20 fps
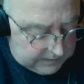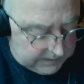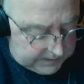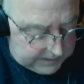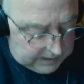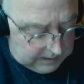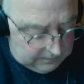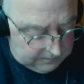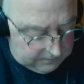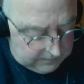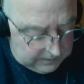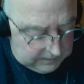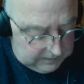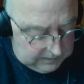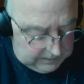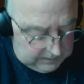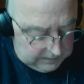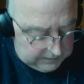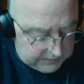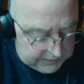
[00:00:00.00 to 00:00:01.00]
itself
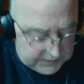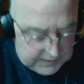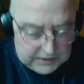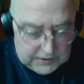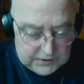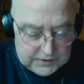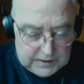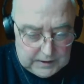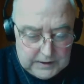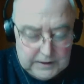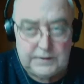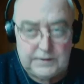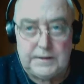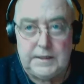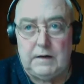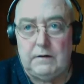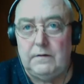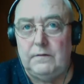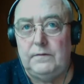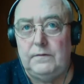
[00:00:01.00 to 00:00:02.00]
is easily
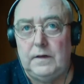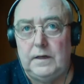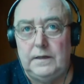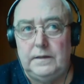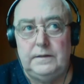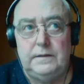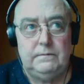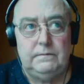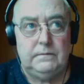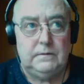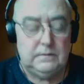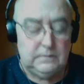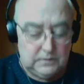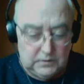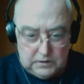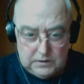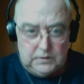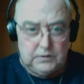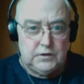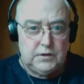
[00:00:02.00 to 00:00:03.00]
terrified.
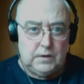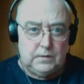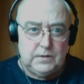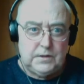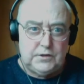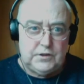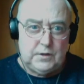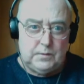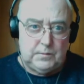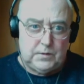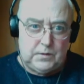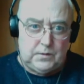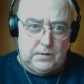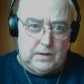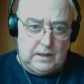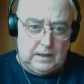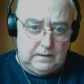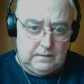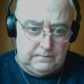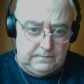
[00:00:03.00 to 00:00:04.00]
Joey John
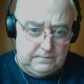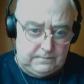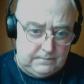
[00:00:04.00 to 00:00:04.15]
McGuire.